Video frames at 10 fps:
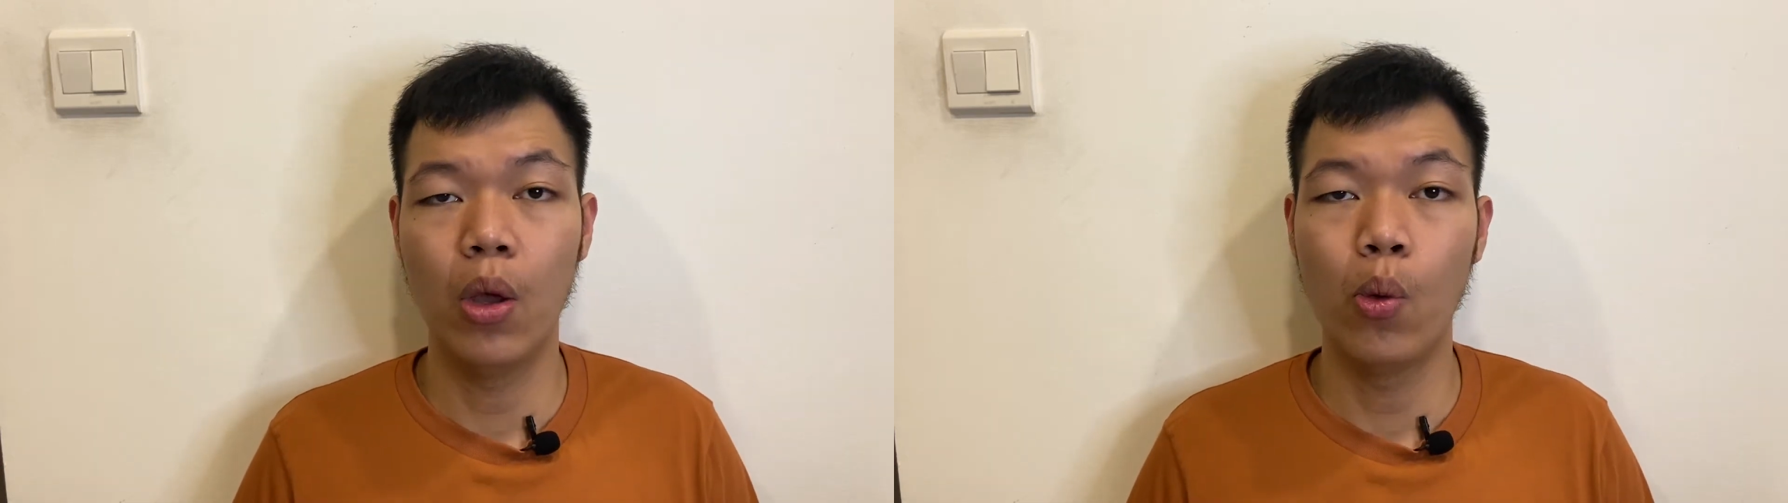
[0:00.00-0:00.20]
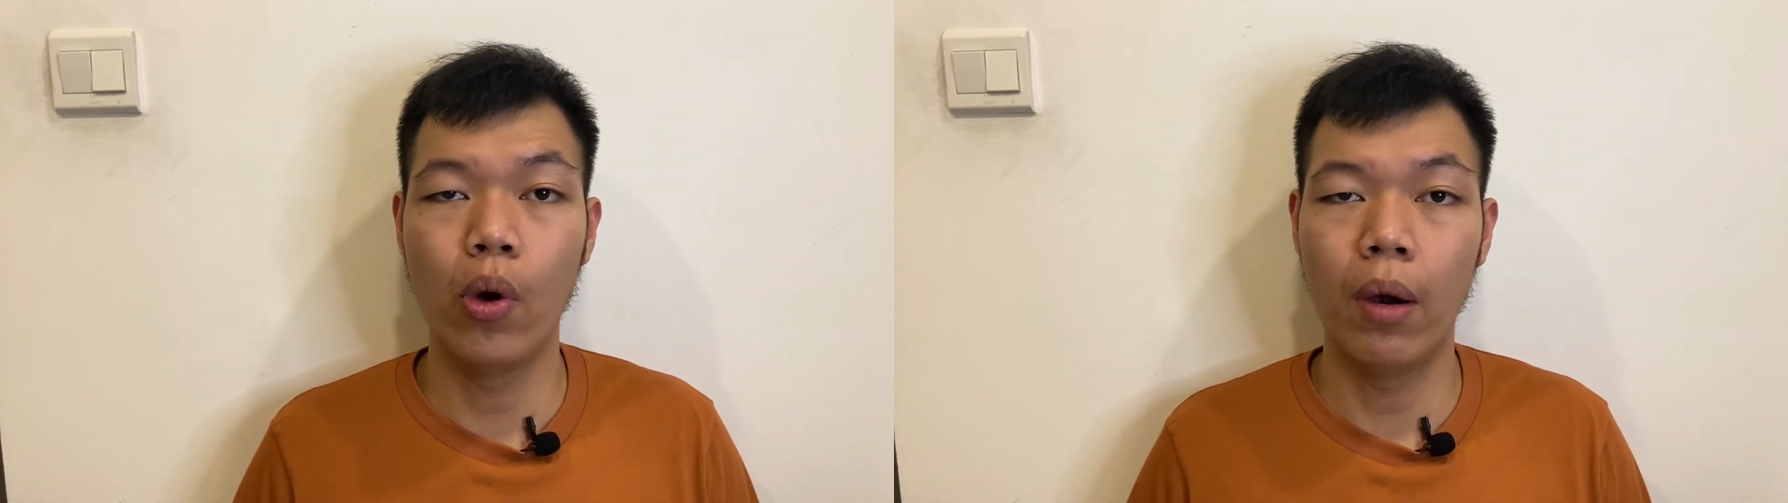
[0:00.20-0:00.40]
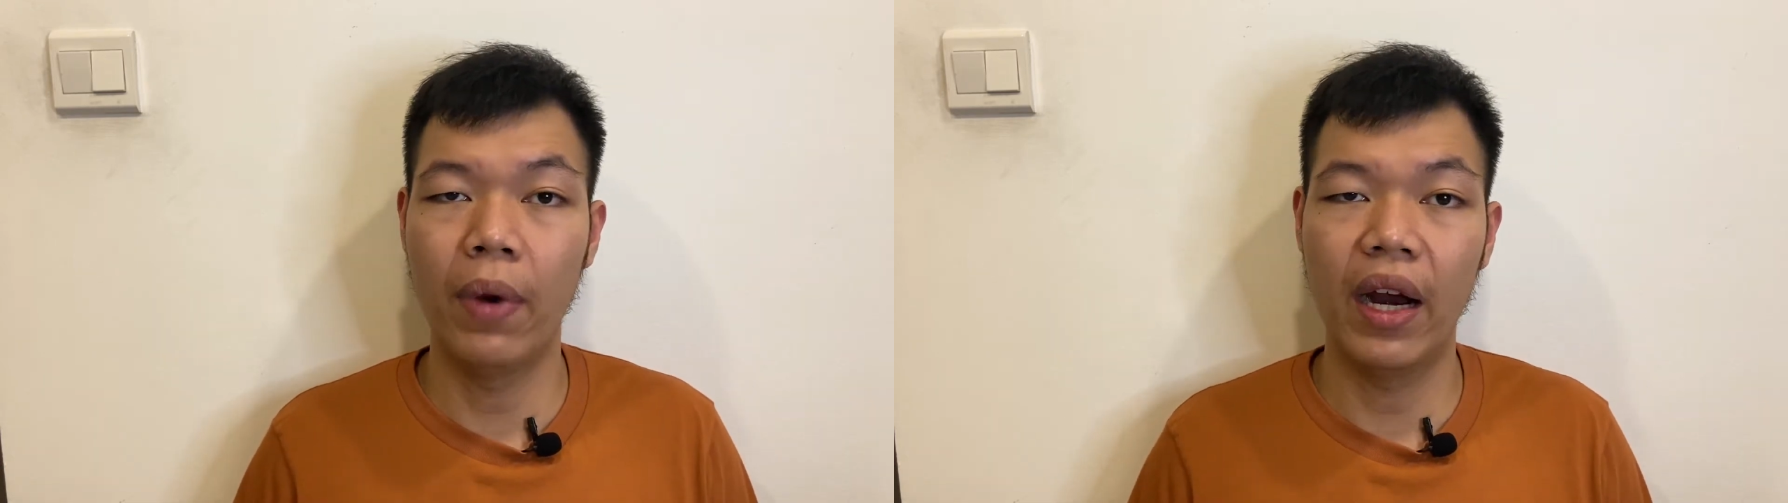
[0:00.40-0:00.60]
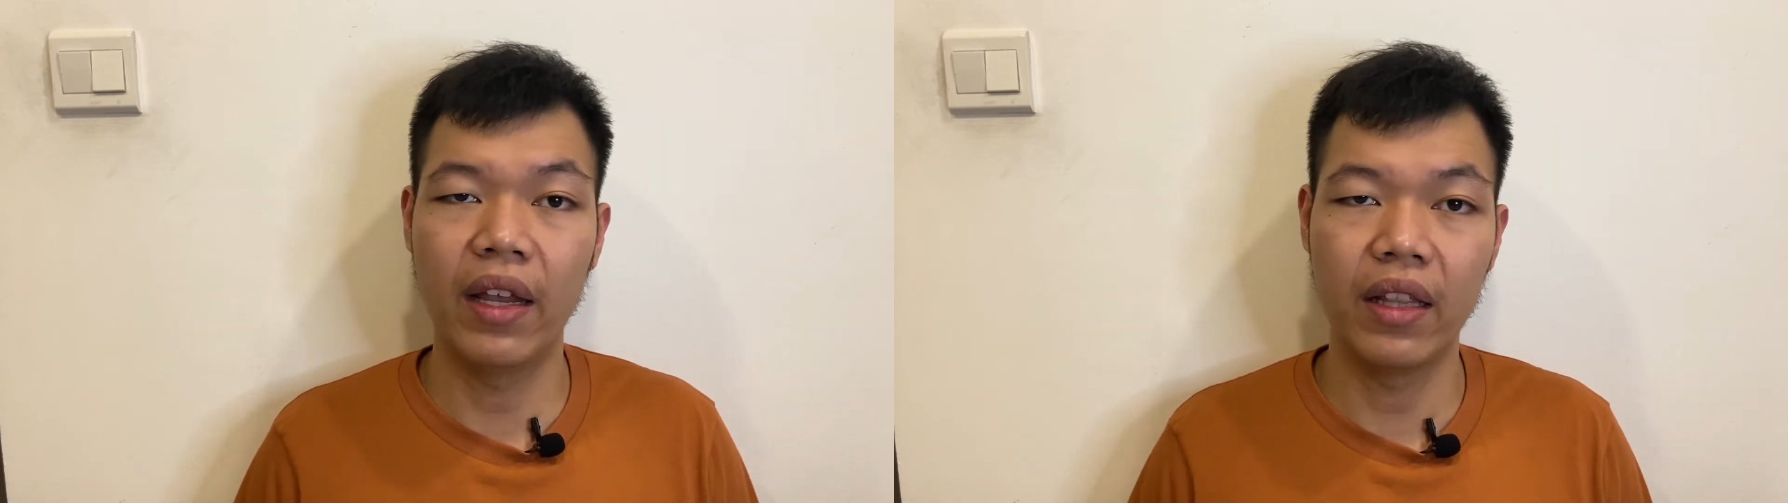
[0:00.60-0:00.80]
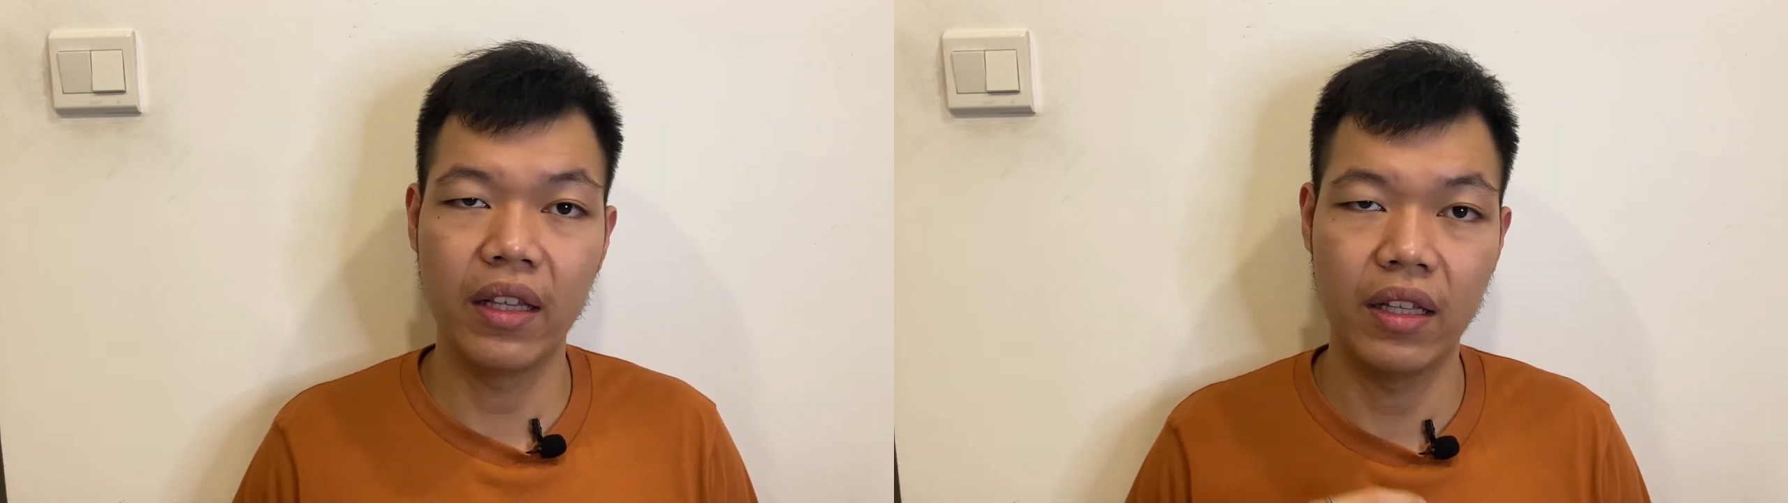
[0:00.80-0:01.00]
whereby
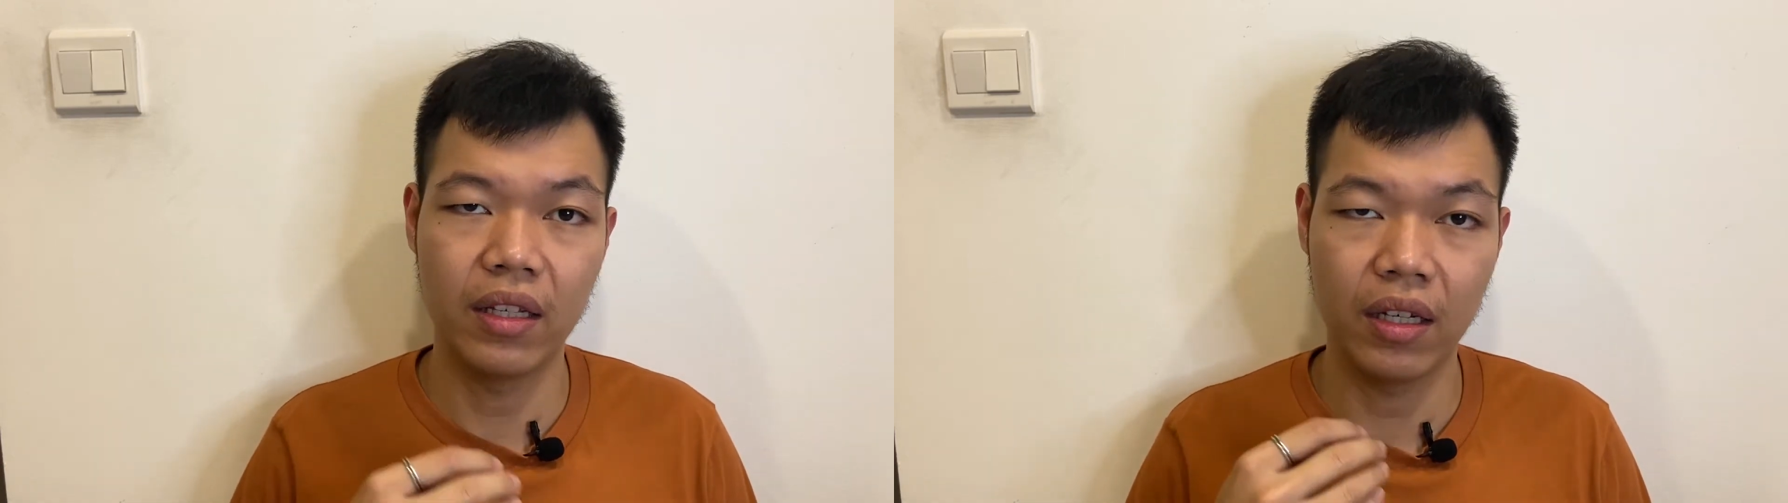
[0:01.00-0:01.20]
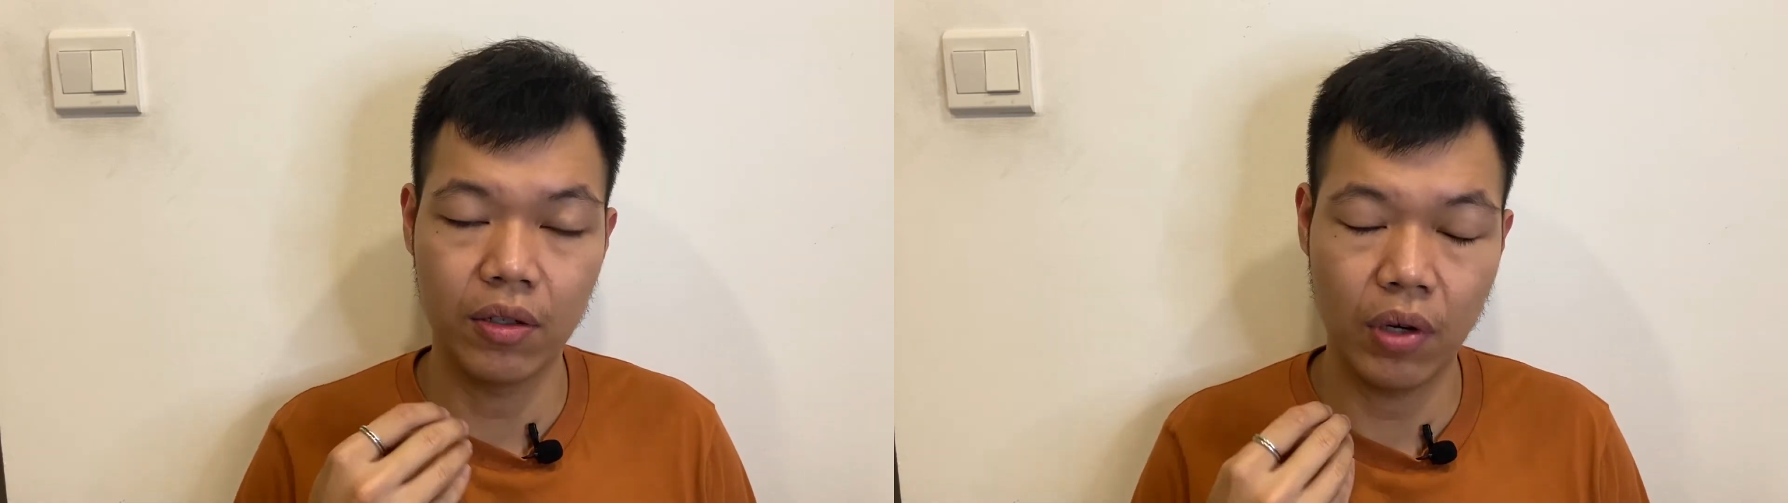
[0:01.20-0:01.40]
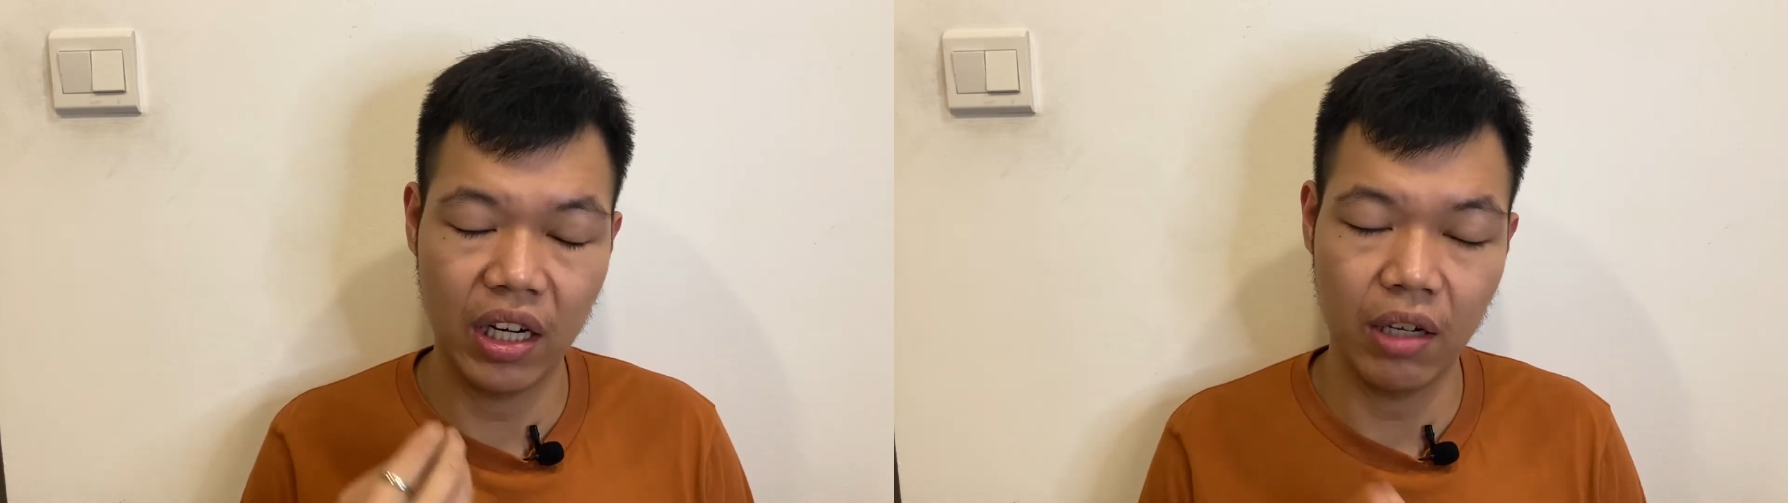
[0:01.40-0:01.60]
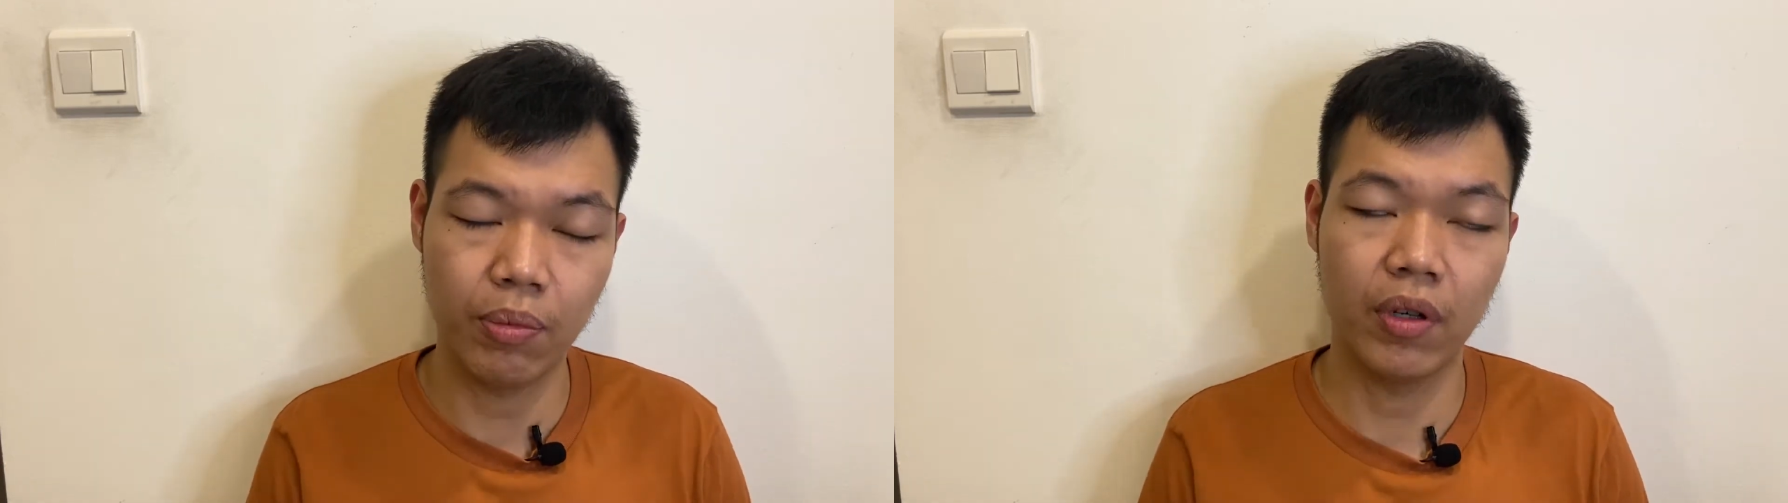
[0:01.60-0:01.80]
it is a strata.